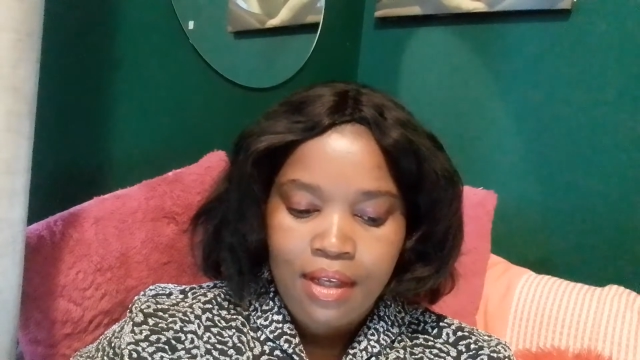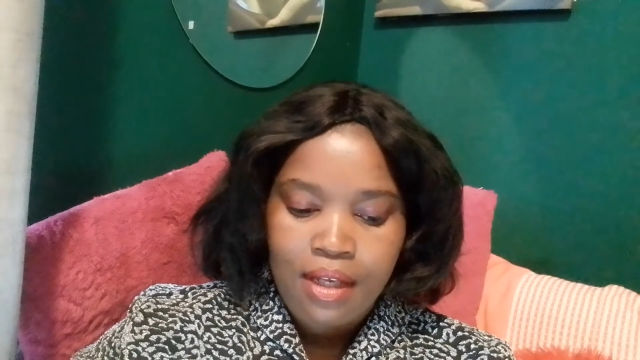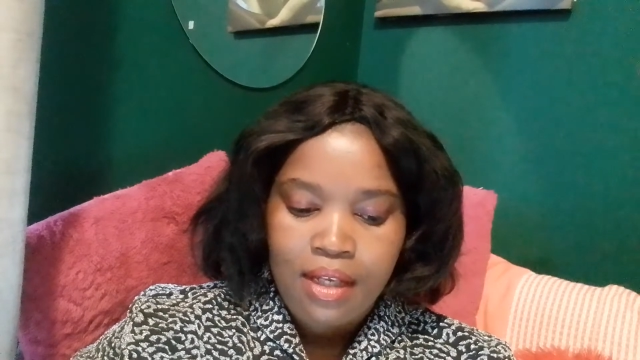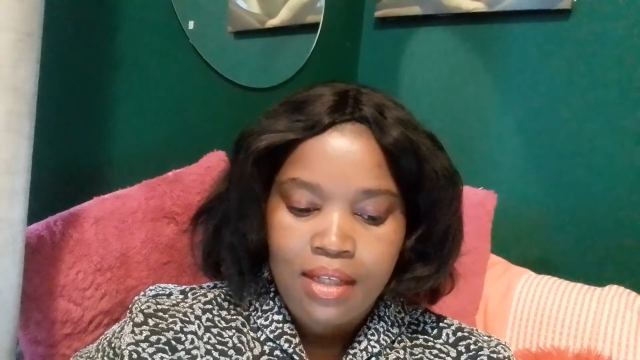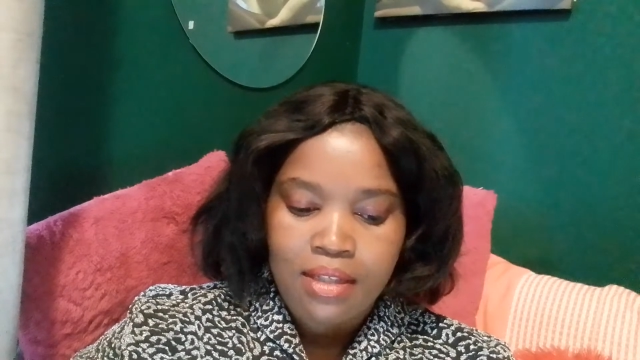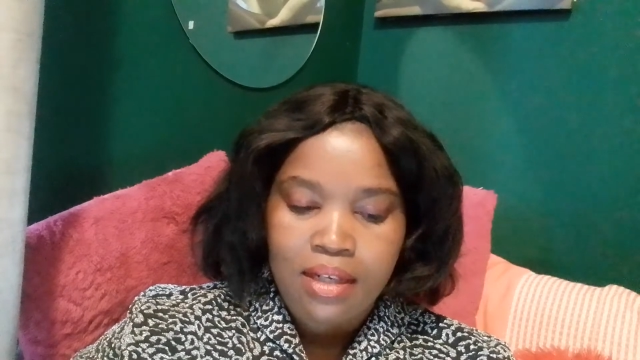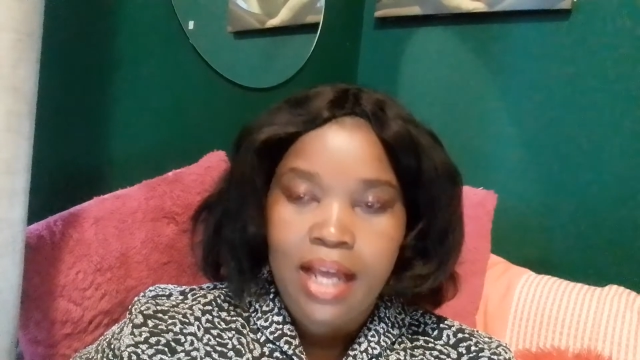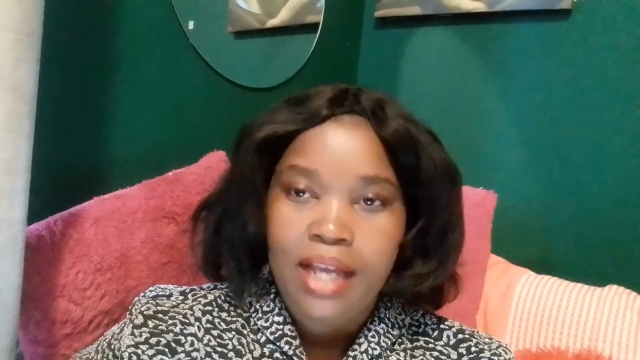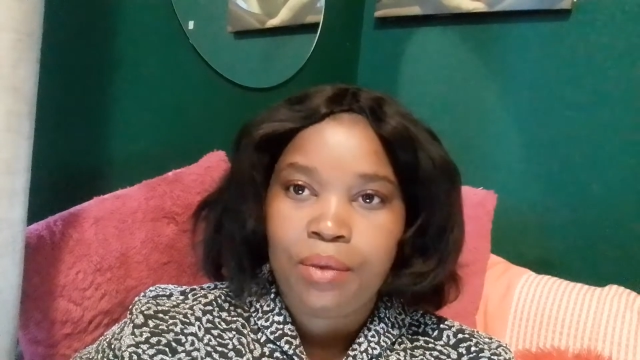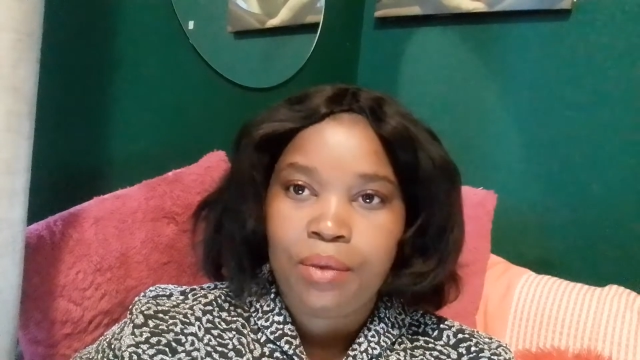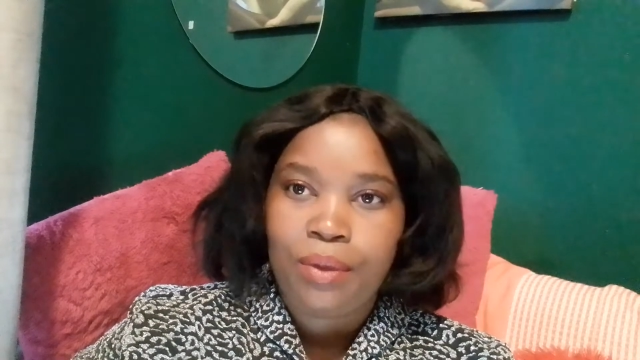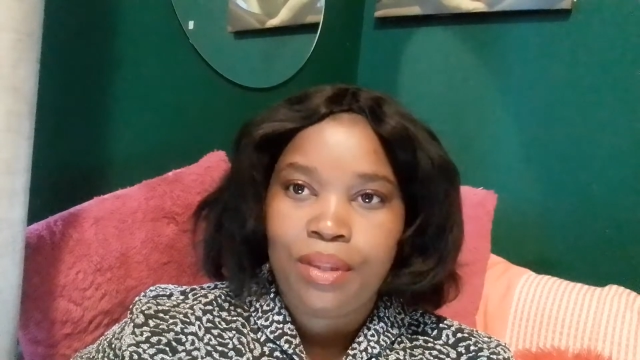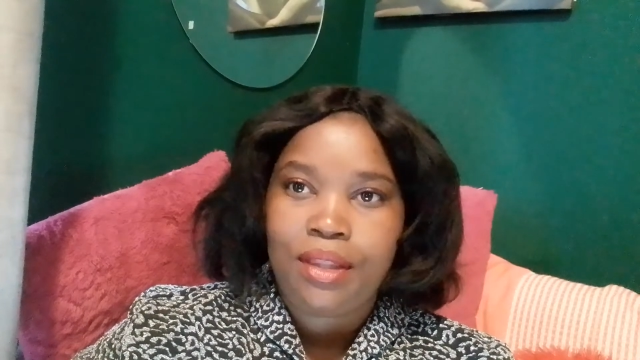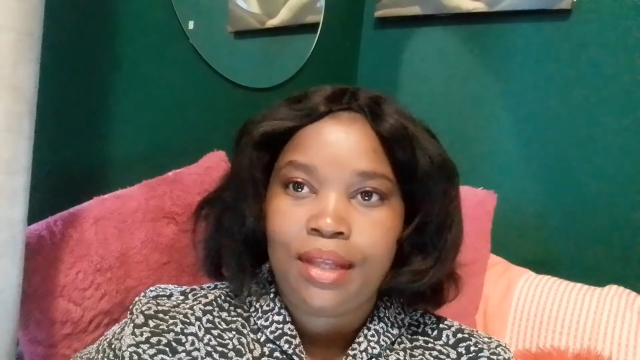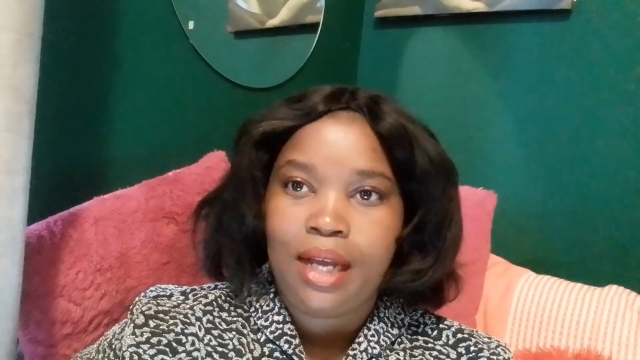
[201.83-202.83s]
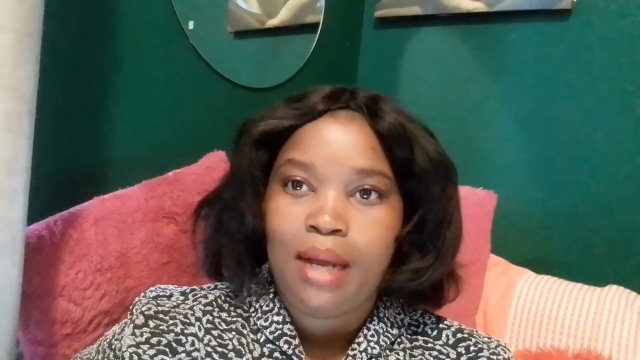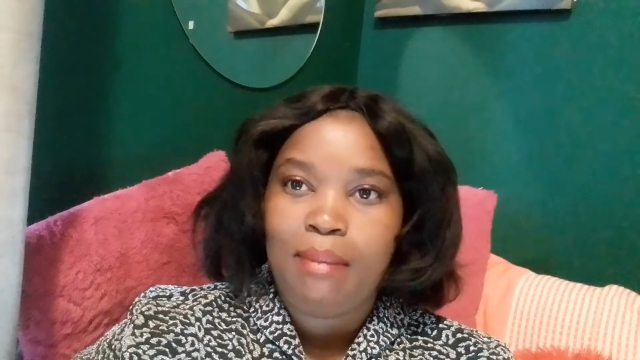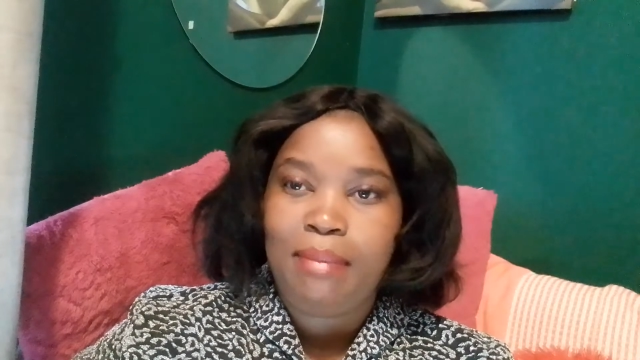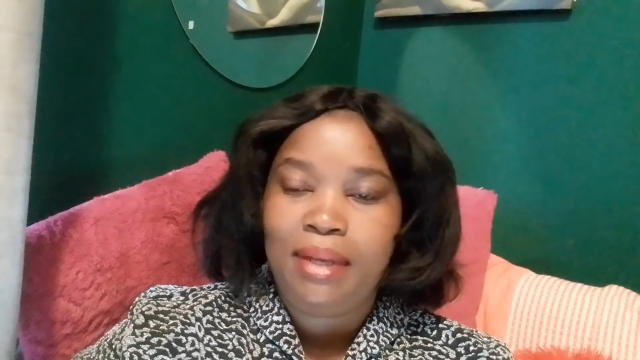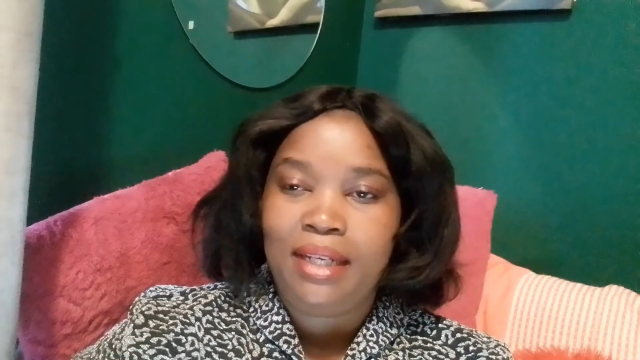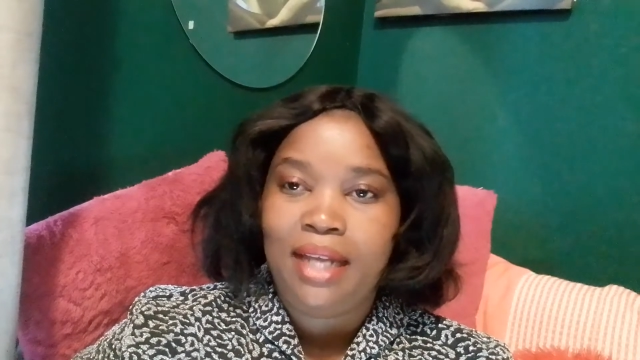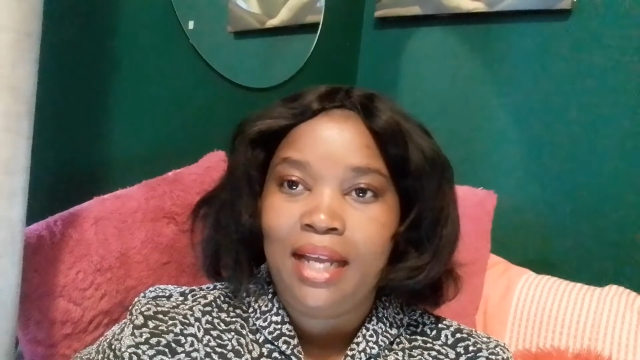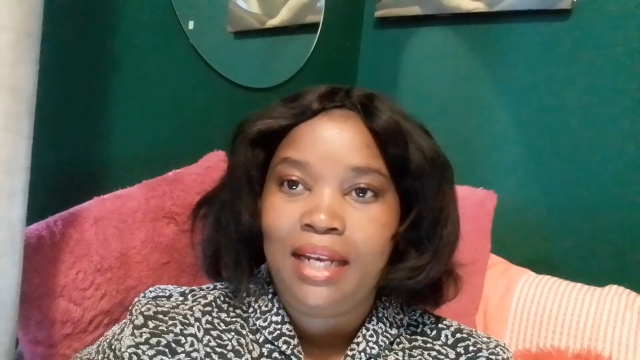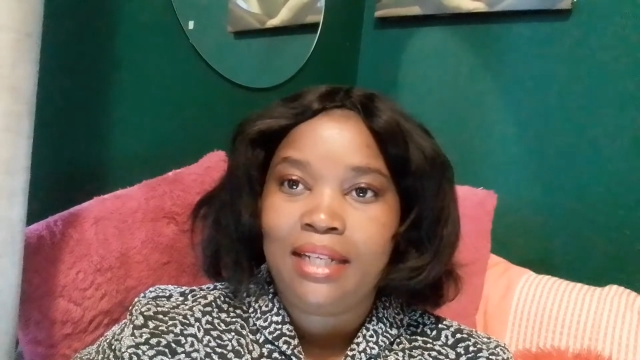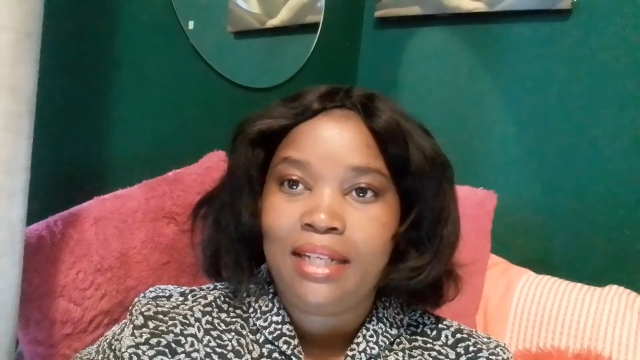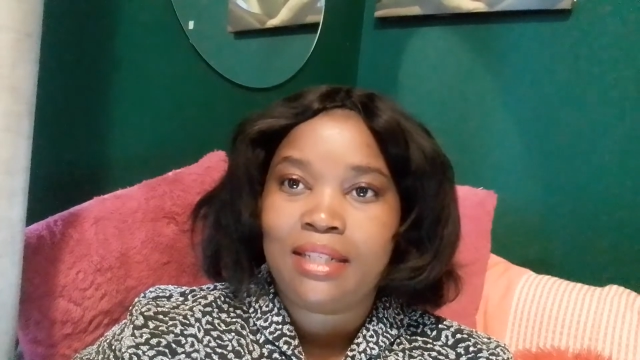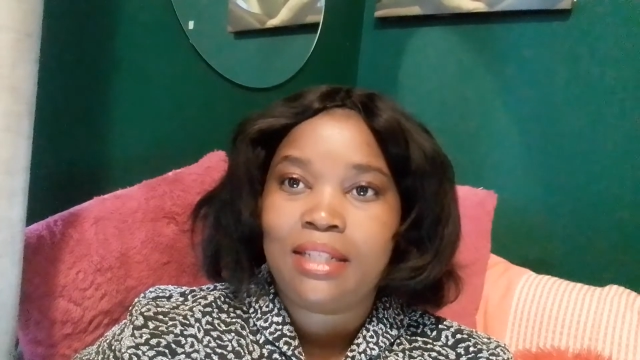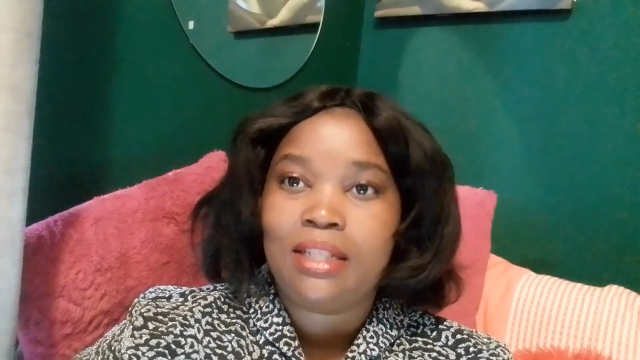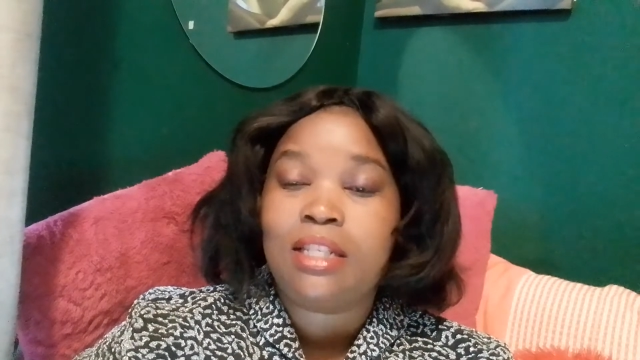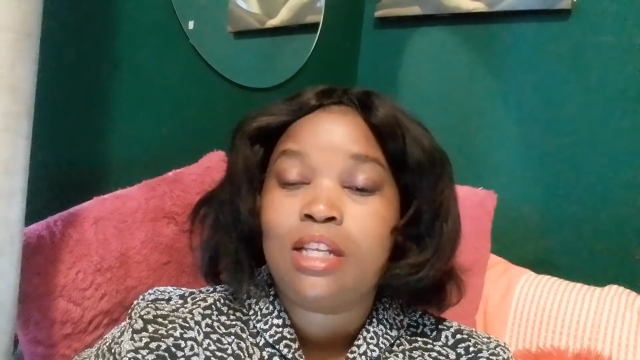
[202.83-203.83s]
the company analysis